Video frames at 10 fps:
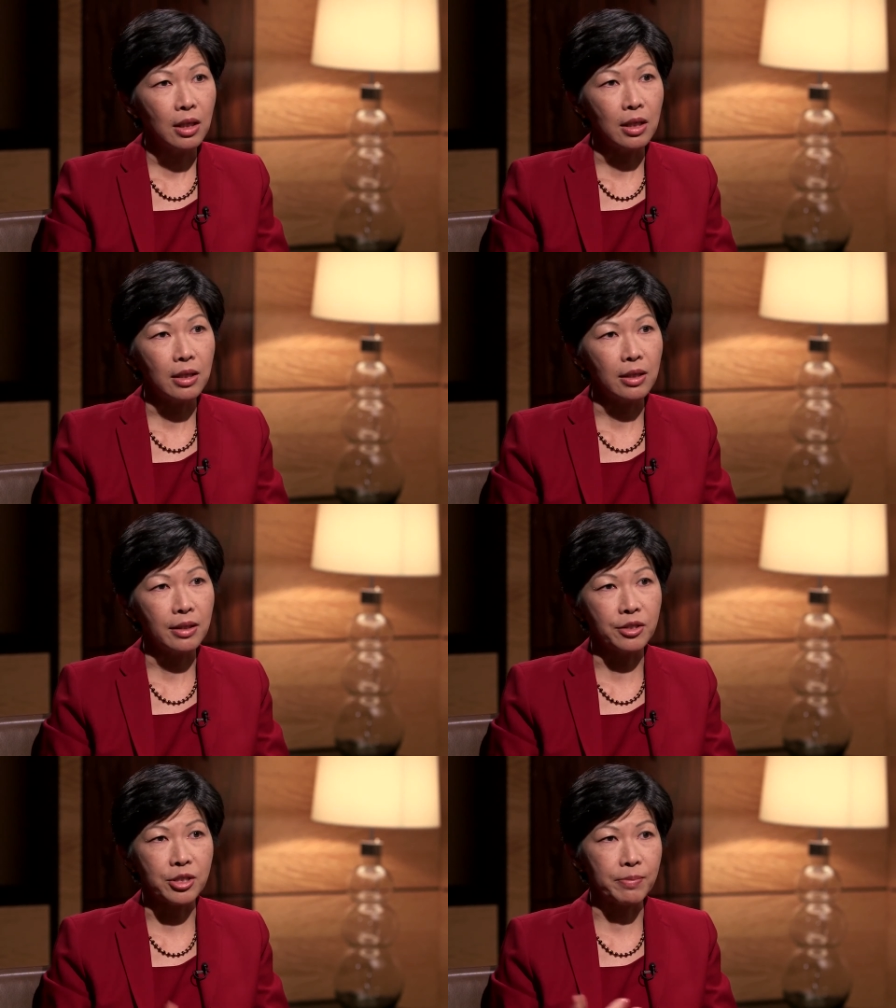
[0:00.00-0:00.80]
Uh,
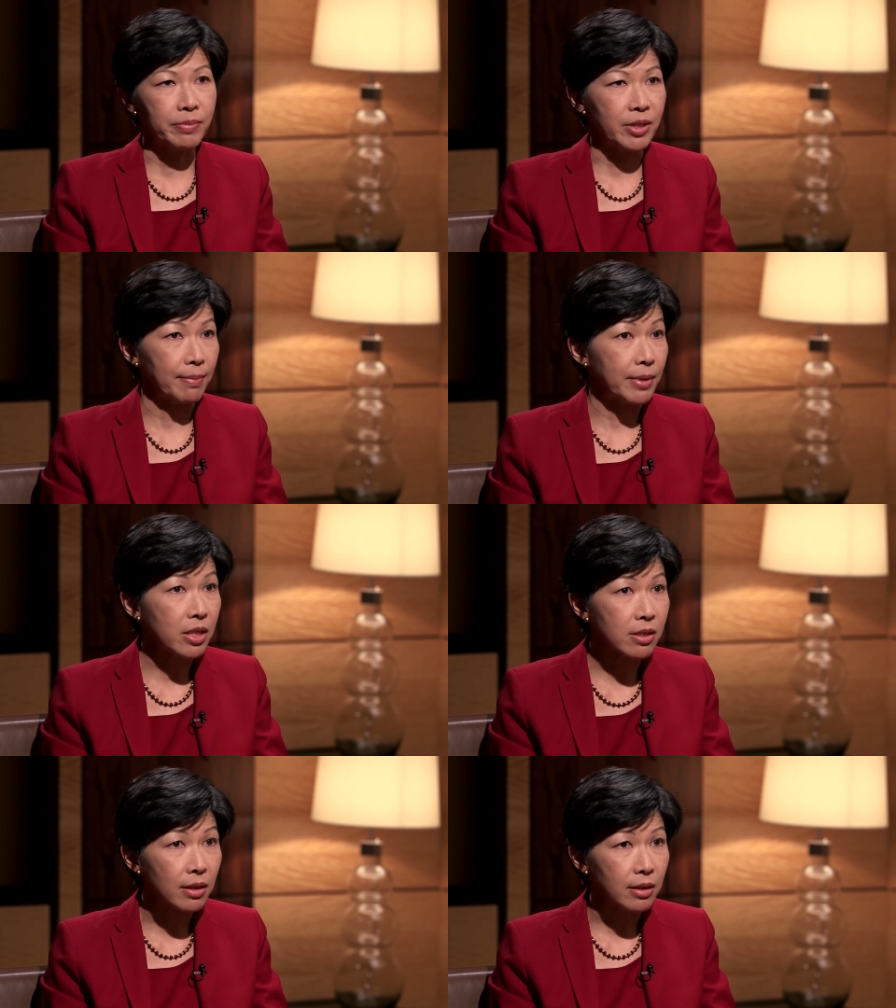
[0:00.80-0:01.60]
in the
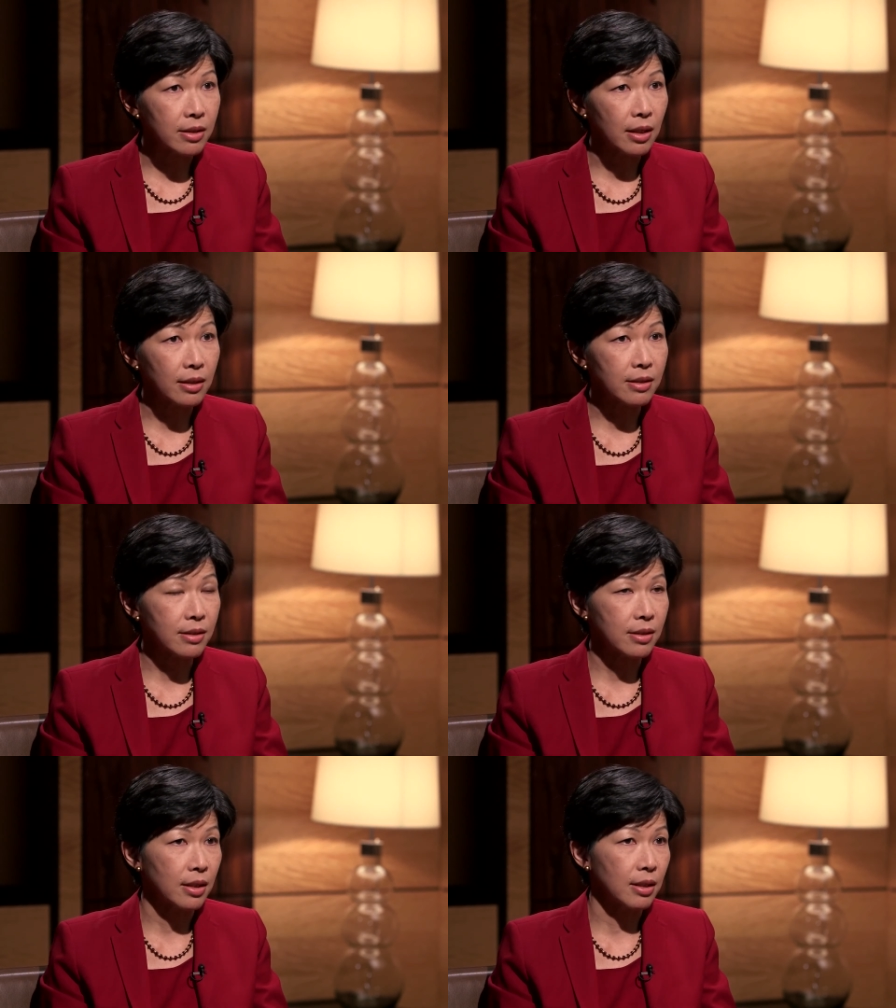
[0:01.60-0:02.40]
Japanese
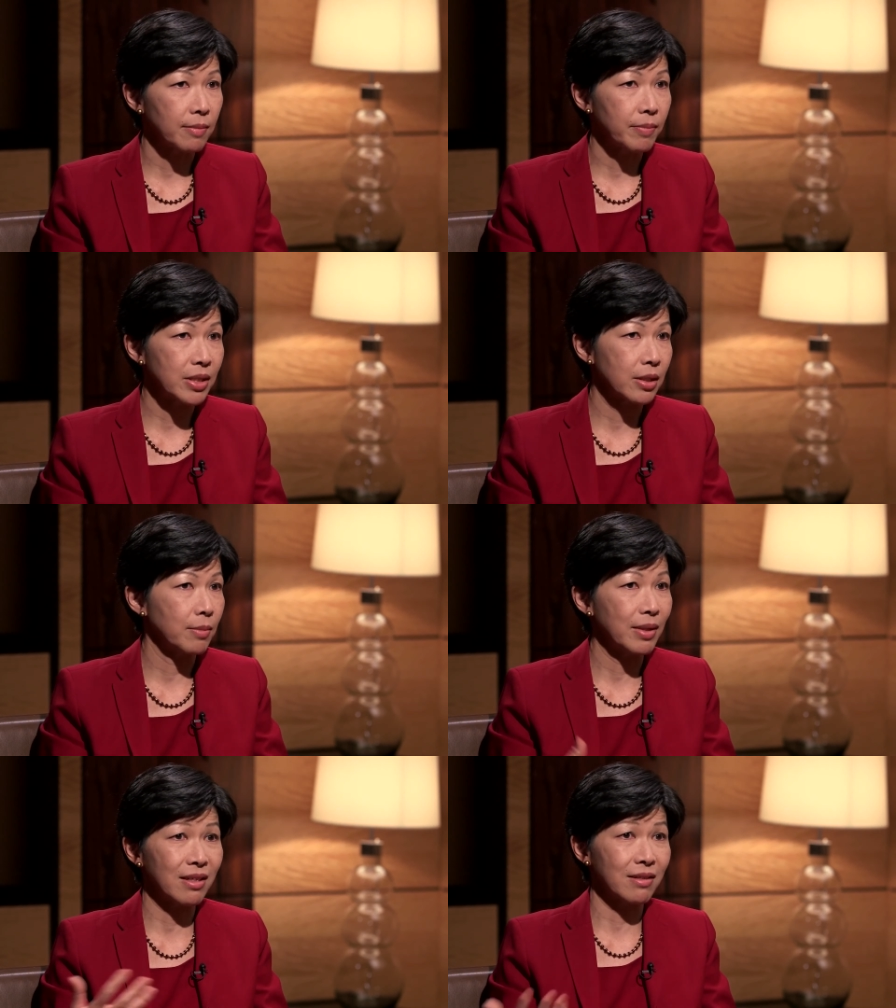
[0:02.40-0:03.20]
context, uh,
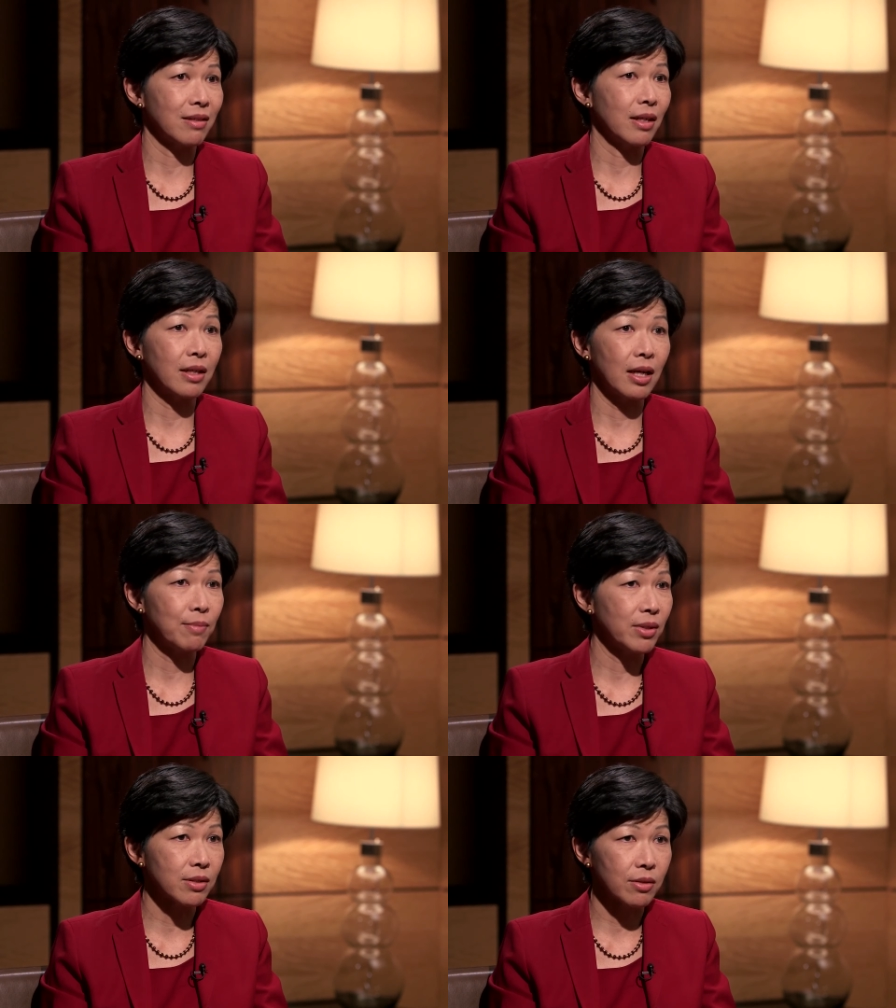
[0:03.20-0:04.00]
particularly because the yen
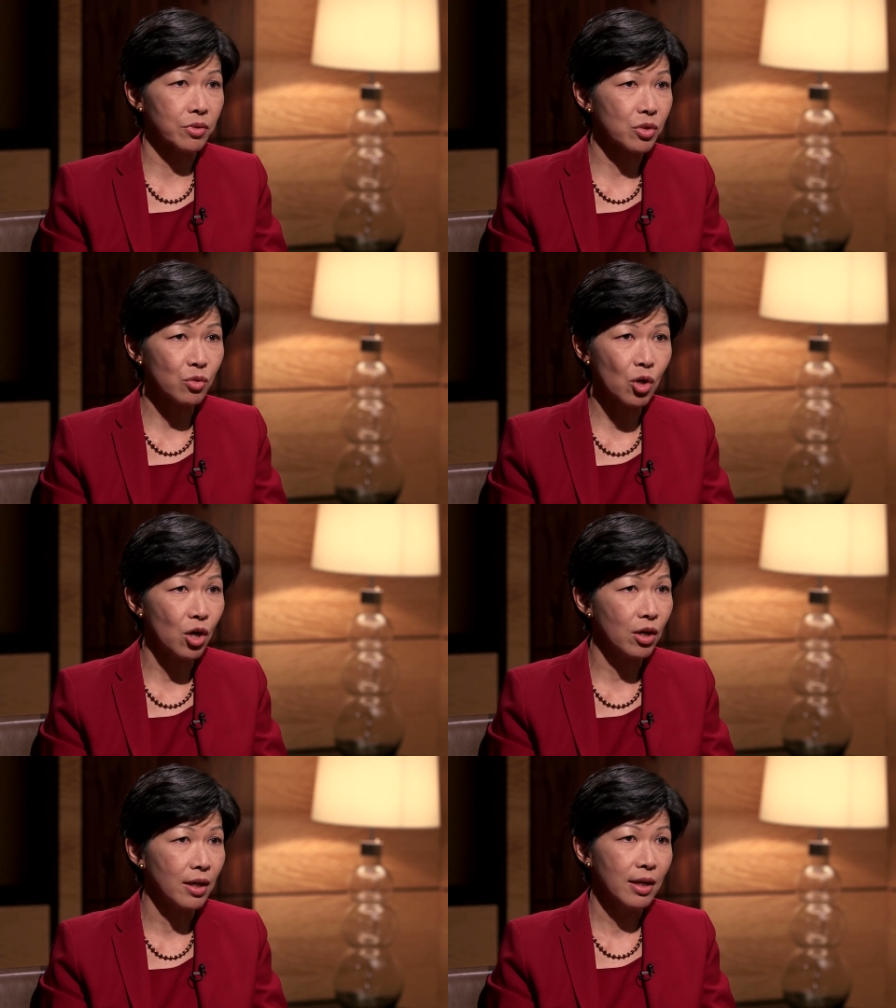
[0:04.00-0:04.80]
had been so
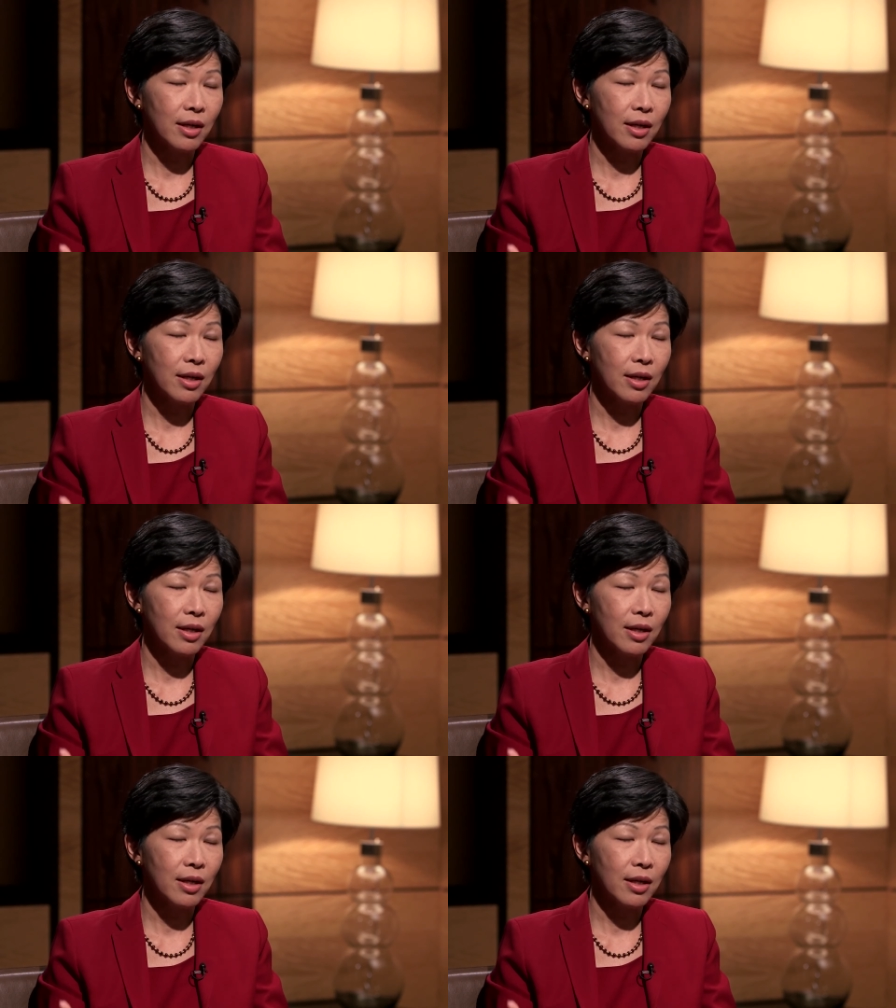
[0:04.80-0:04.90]
strong,